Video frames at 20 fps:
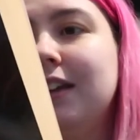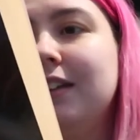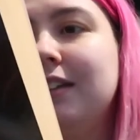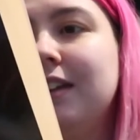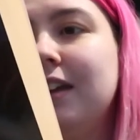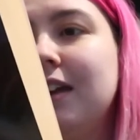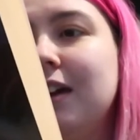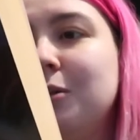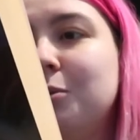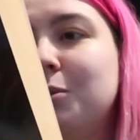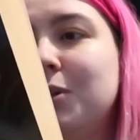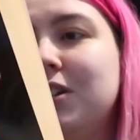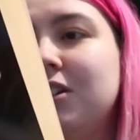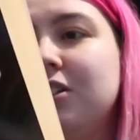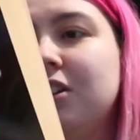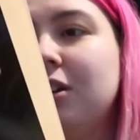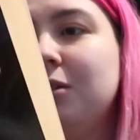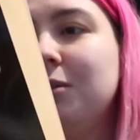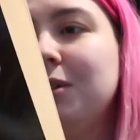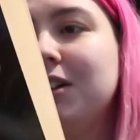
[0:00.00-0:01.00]
Is it a
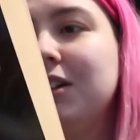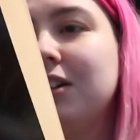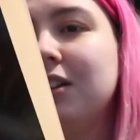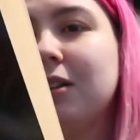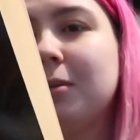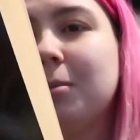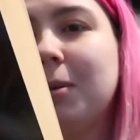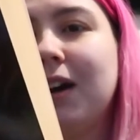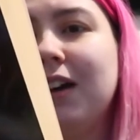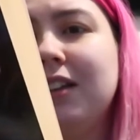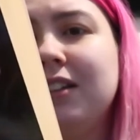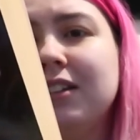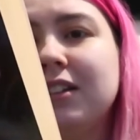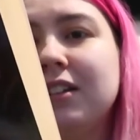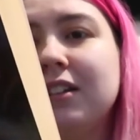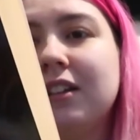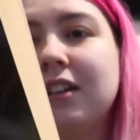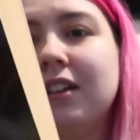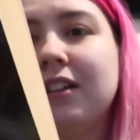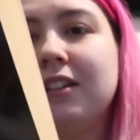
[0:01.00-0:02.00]
window into the
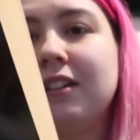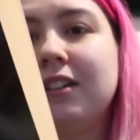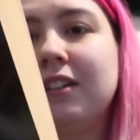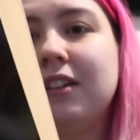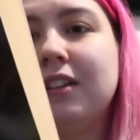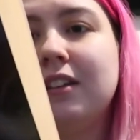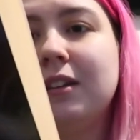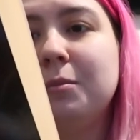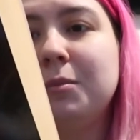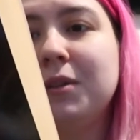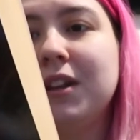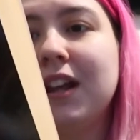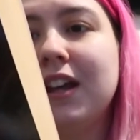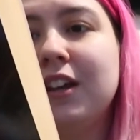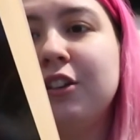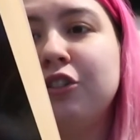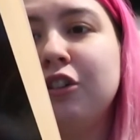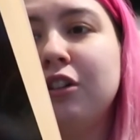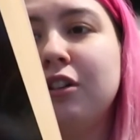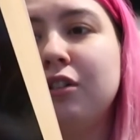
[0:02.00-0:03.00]
past, a
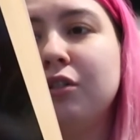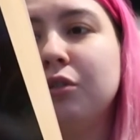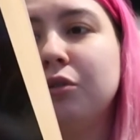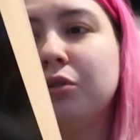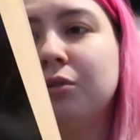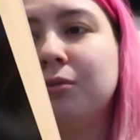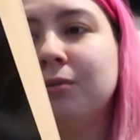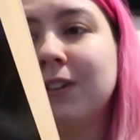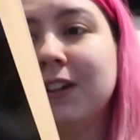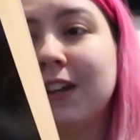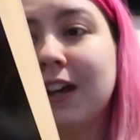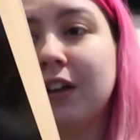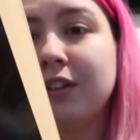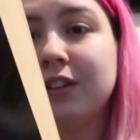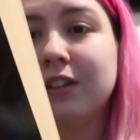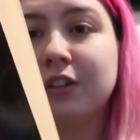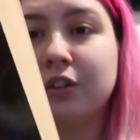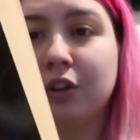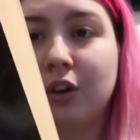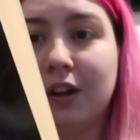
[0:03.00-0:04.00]
simulation, or something
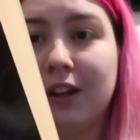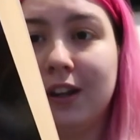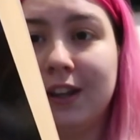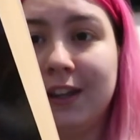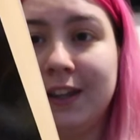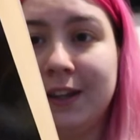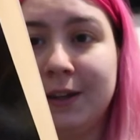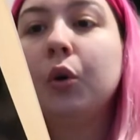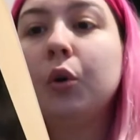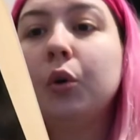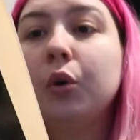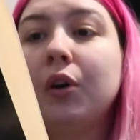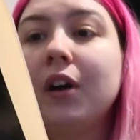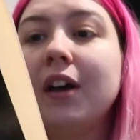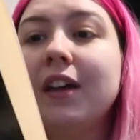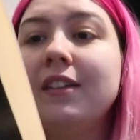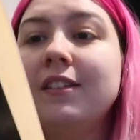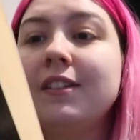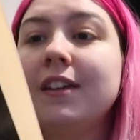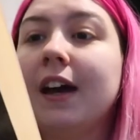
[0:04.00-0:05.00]
else entirely?
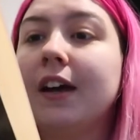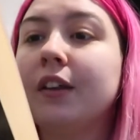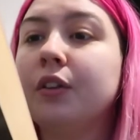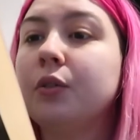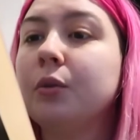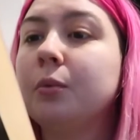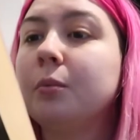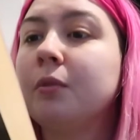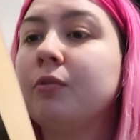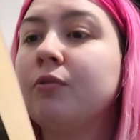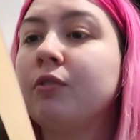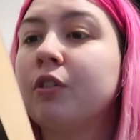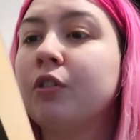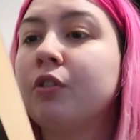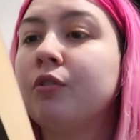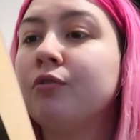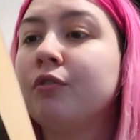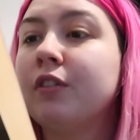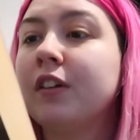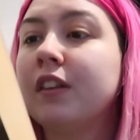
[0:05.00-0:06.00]
Olga is tasked with
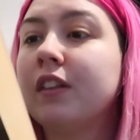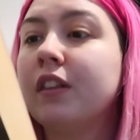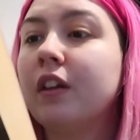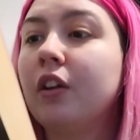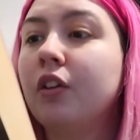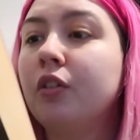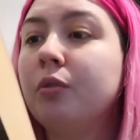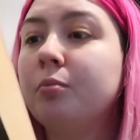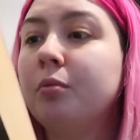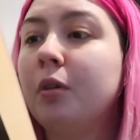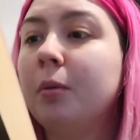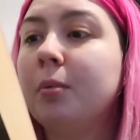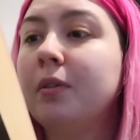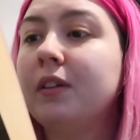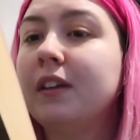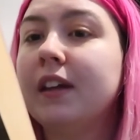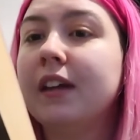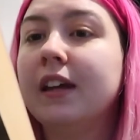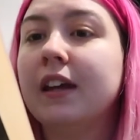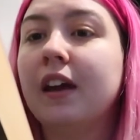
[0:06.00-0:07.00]
recovering the lost
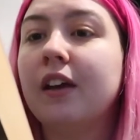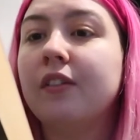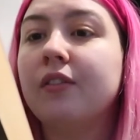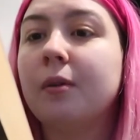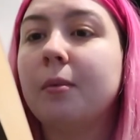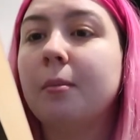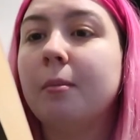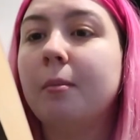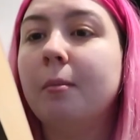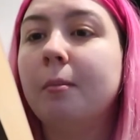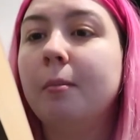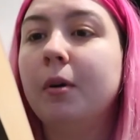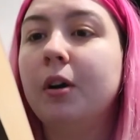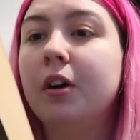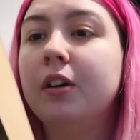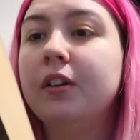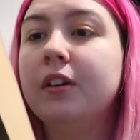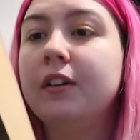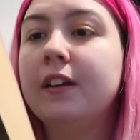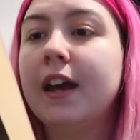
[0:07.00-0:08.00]
property of a
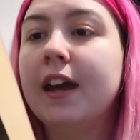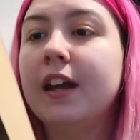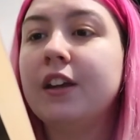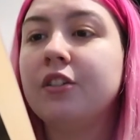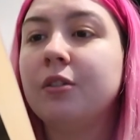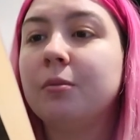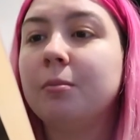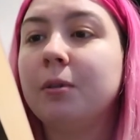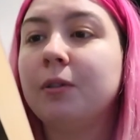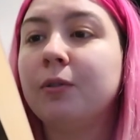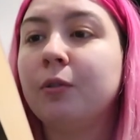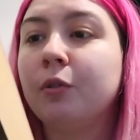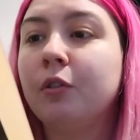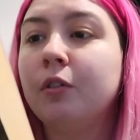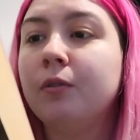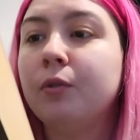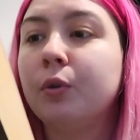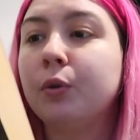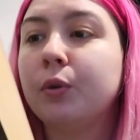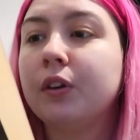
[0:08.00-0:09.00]
murdered agent before
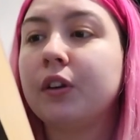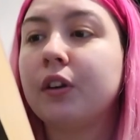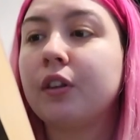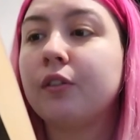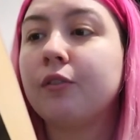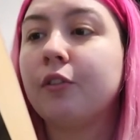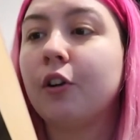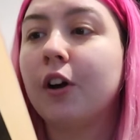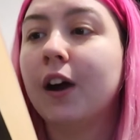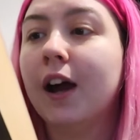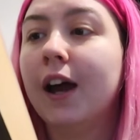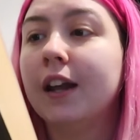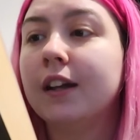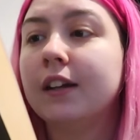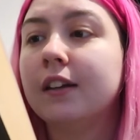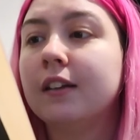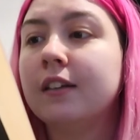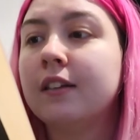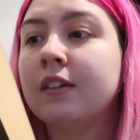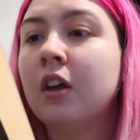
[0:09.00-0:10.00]
it falls into the wrong
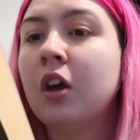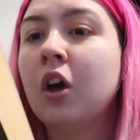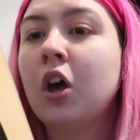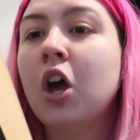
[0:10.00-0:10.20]
hands.